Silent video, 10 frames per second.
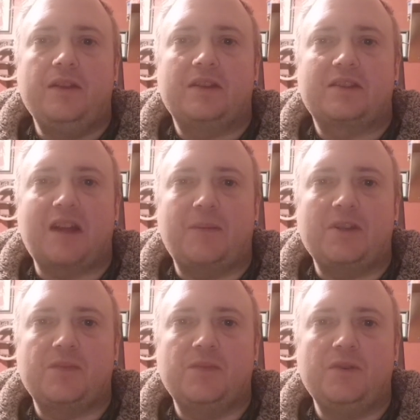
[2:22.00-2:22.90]
the
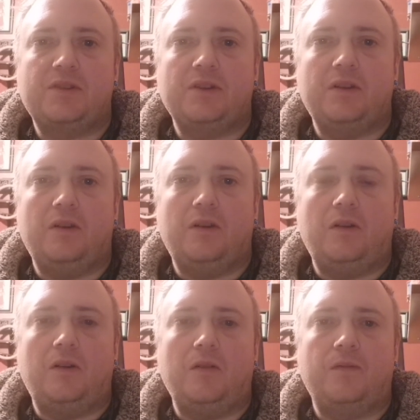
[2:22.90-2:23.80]
establishment
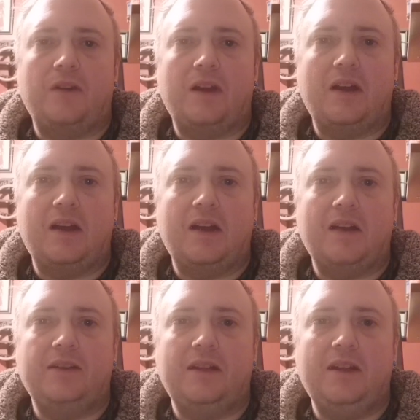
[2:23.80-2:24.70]
of
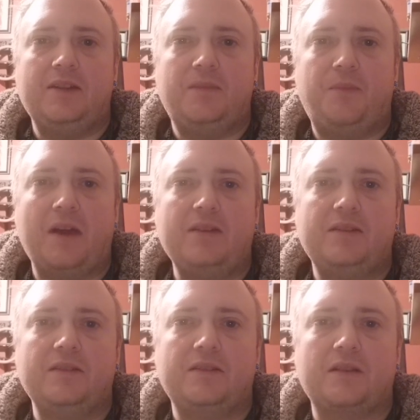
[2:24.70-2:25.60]
an
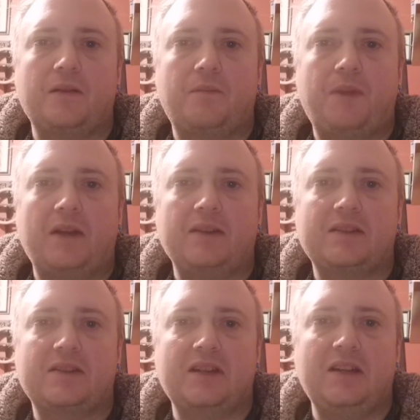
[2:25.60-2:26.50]
independent
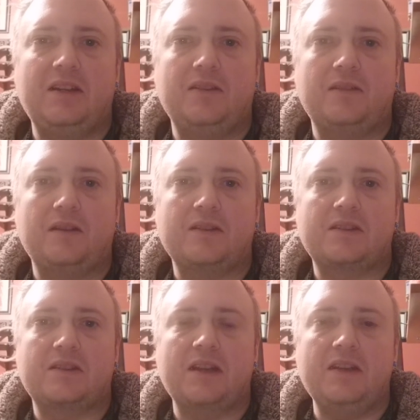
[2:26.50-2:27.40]
Palestinian
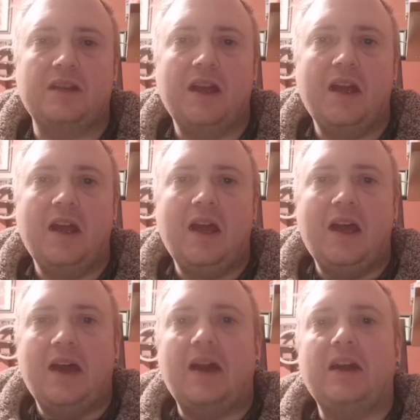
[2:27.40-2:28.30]
state,
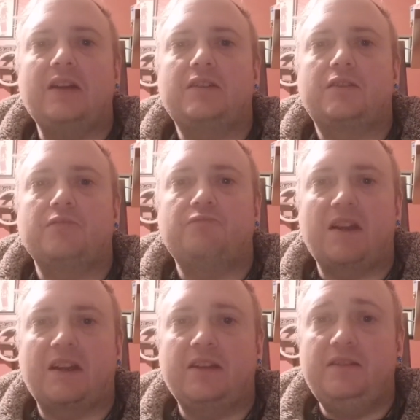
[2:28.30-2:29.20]
and the
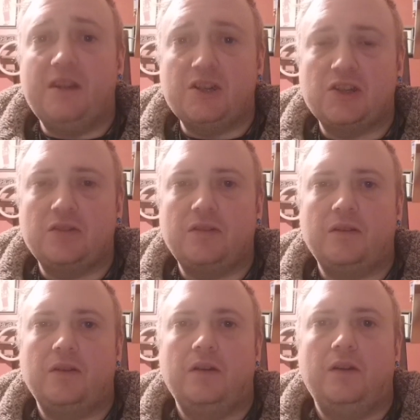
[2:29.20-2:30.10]

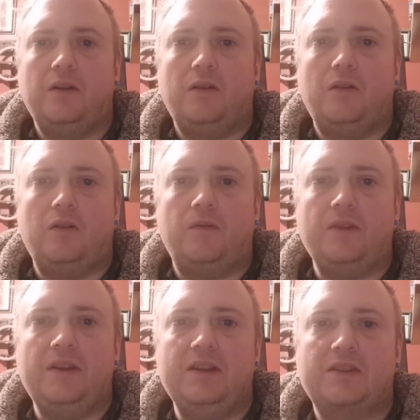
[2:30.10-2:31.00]
recognition
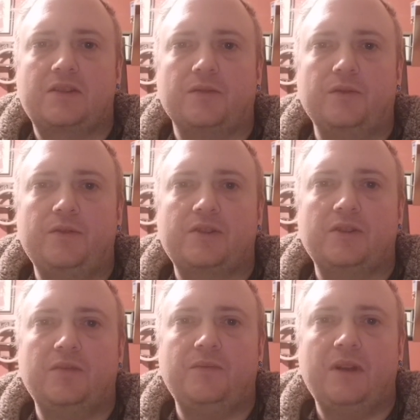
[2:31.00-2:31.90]
of East
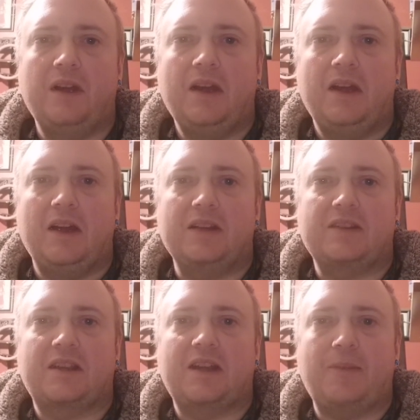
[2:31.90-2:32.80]
Jerusalem
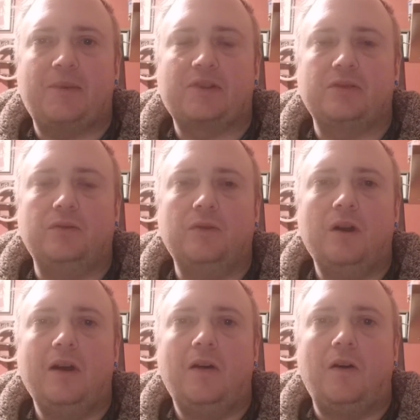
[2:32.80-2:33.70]
as the capital
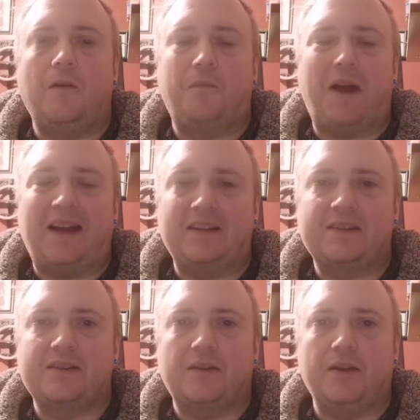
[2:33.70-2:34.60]
of
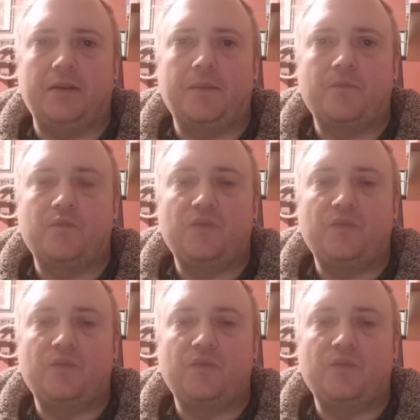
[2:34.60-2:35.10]
Palestine.